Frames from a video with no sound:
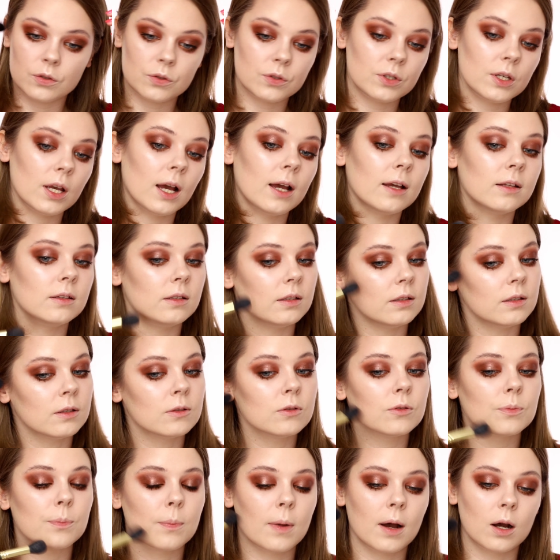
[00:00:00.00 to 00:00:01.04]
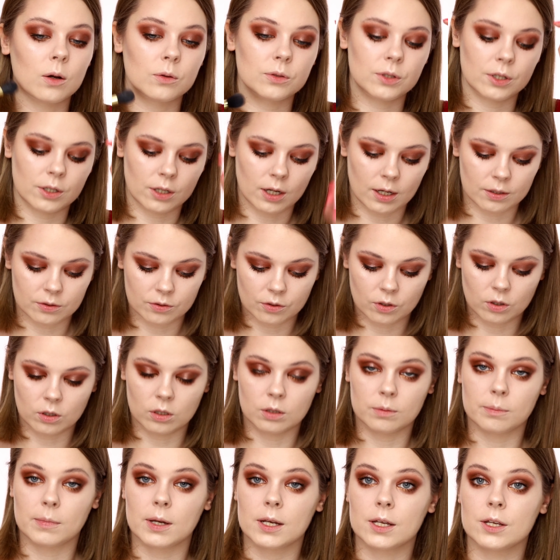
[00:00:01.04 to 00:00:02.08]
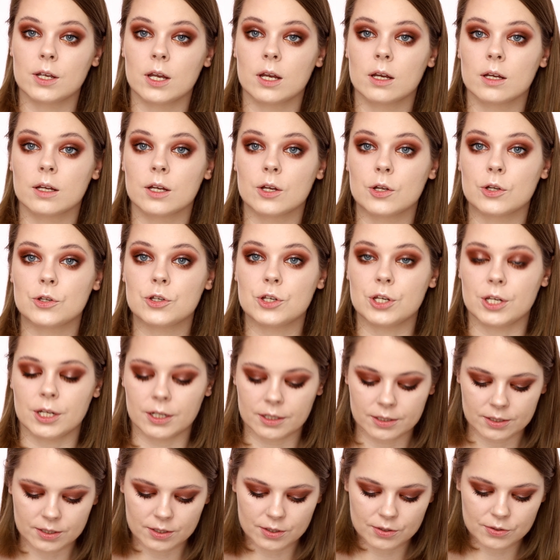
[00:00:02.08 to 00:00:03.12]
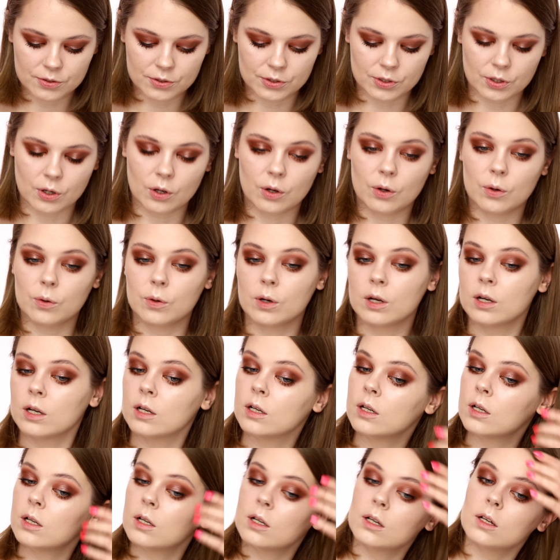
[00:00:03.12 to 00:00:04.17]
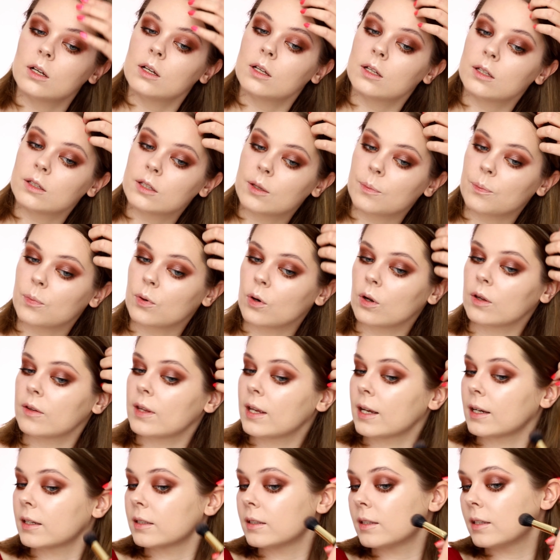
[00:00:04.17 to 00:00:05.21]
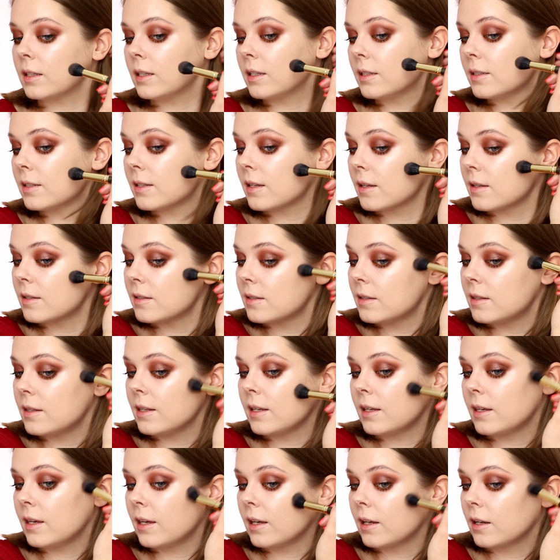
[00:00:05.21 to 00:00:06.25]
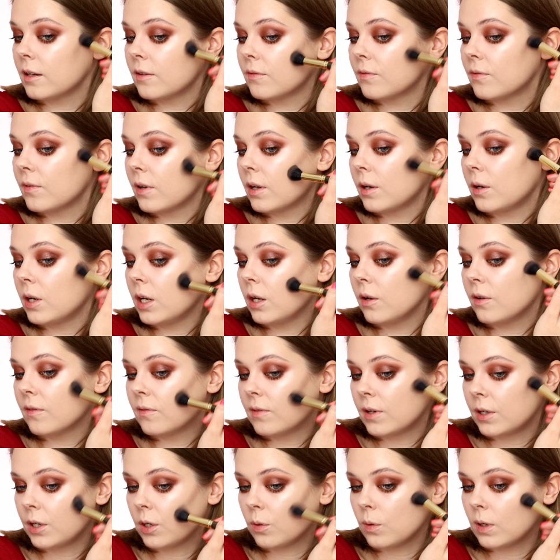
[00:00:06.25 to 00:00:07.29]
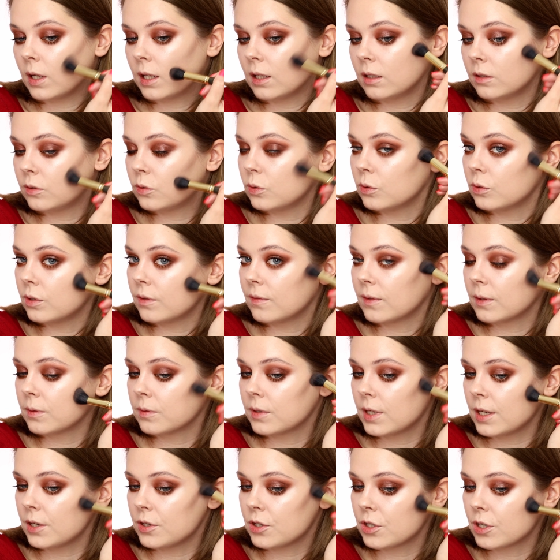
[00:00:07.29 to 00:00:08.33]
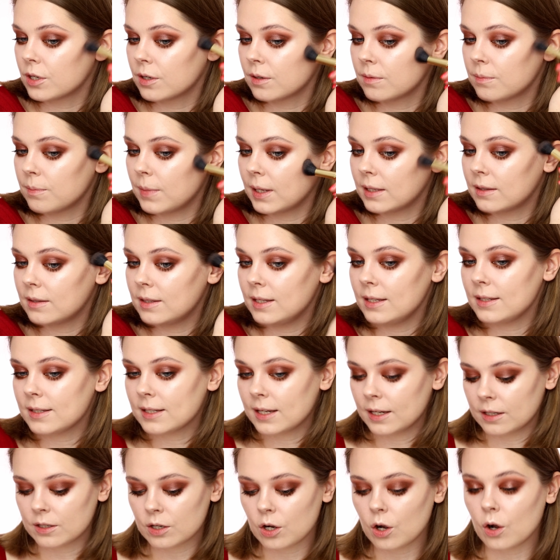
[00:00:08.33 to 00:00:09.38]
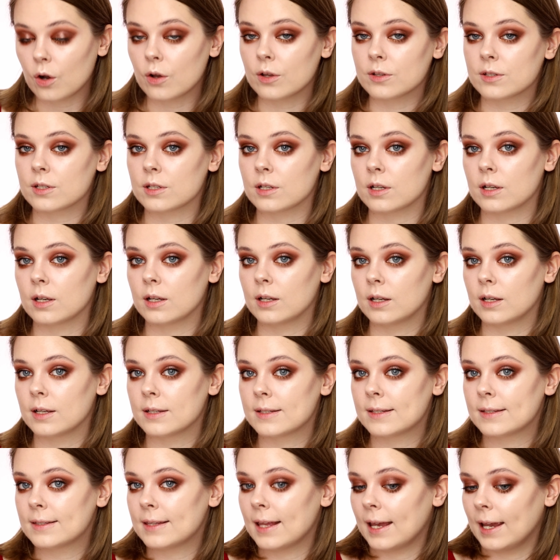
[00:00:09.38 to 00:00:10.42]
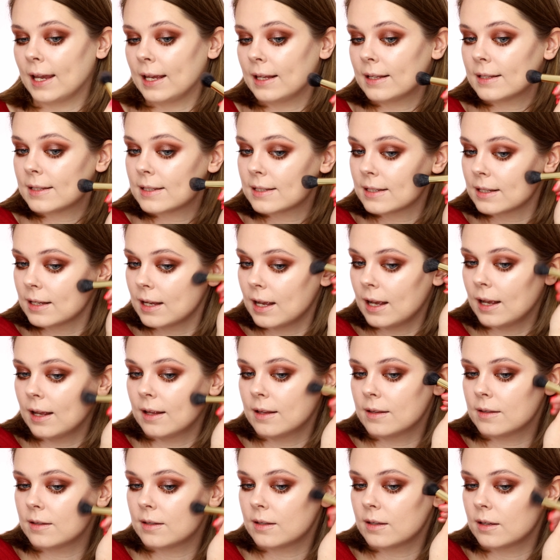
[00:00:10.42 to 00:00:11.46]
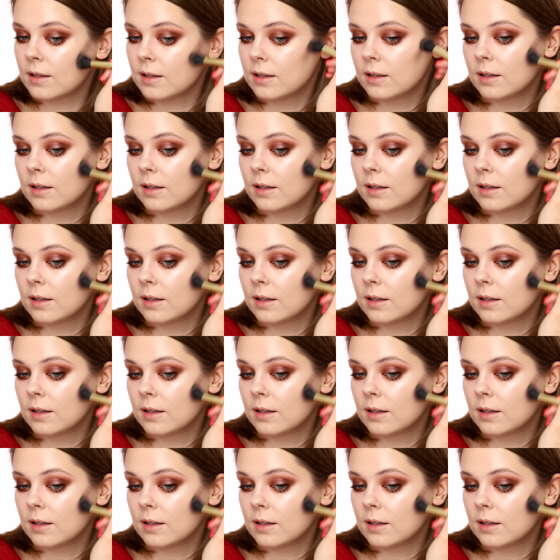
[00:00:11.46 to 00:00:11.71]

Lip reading: You see, I didn't powder at all my cheeks, so the product is sticking very, very well to the foundation, but this can cause stains and